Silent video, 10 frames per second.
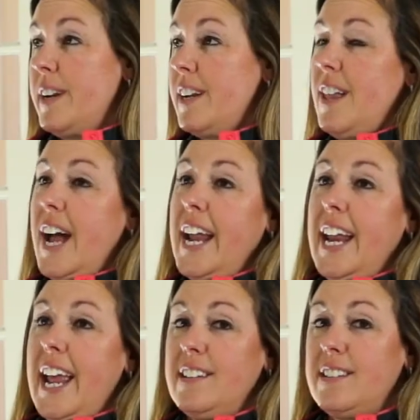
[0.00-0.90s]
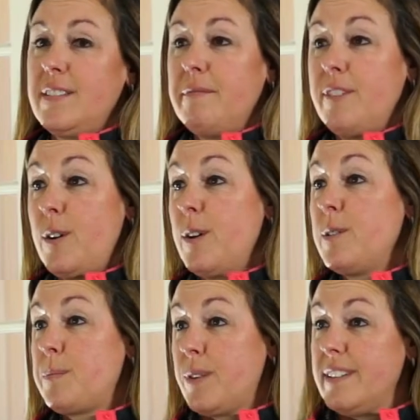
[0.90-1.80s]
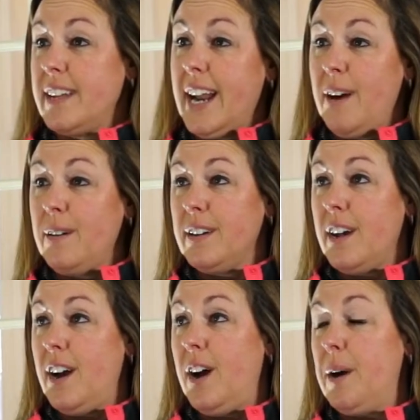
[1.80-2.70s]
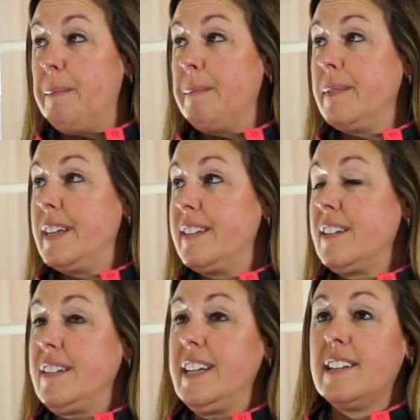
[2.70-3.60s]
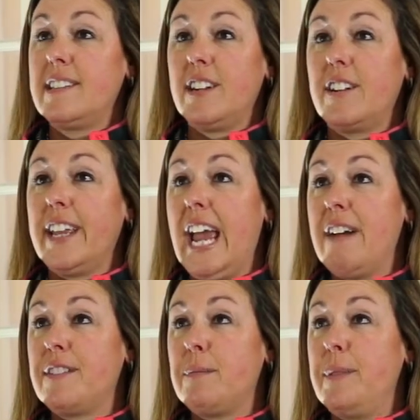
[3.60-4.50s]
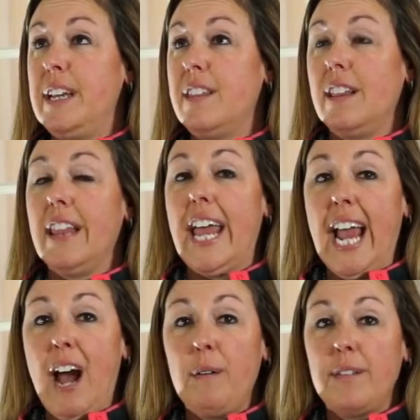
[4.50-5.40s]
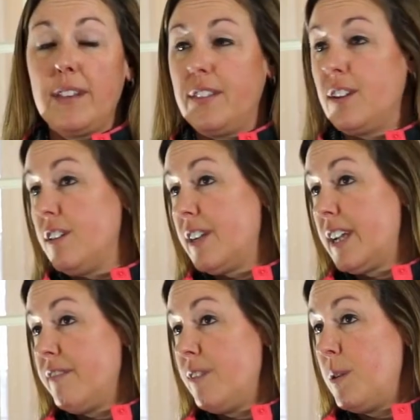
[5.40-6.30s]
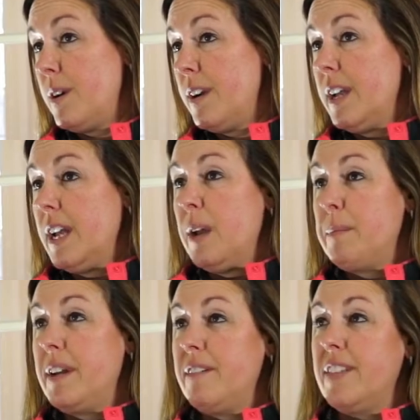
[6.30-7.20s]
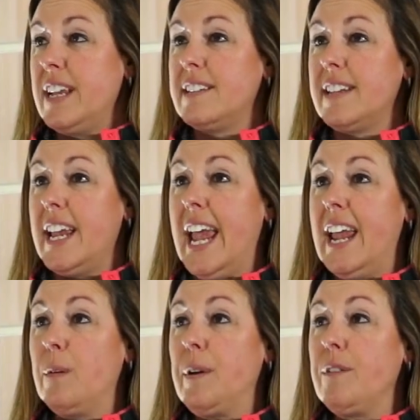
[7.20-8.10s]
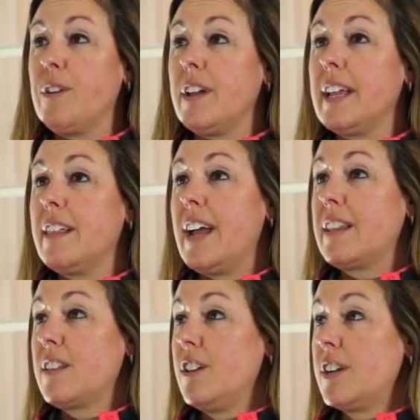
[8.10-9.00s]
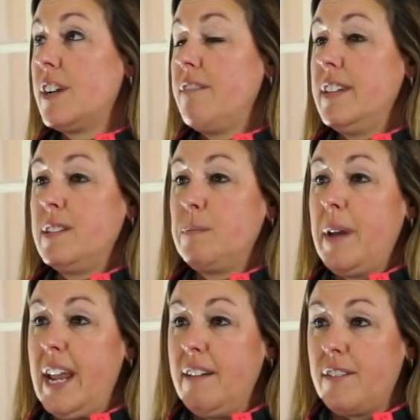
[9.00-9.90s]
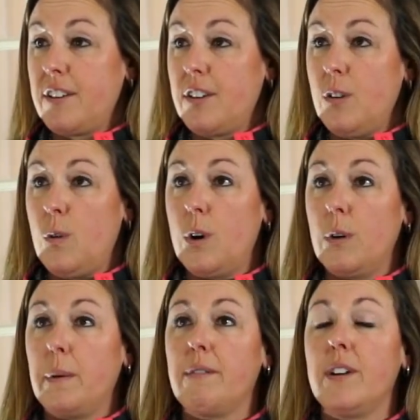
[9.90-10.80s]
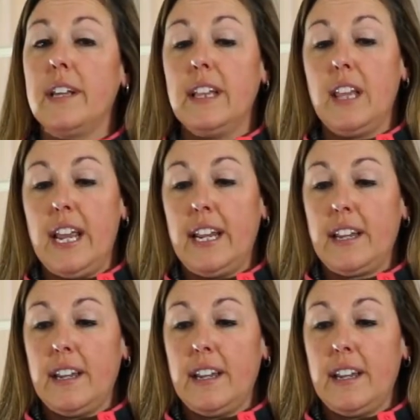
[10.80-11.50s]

a client has some photos printed out. It doesn't necessarily have to be the layout that they're looking for, but if they say, hey, we really like the look of this paver, or we really like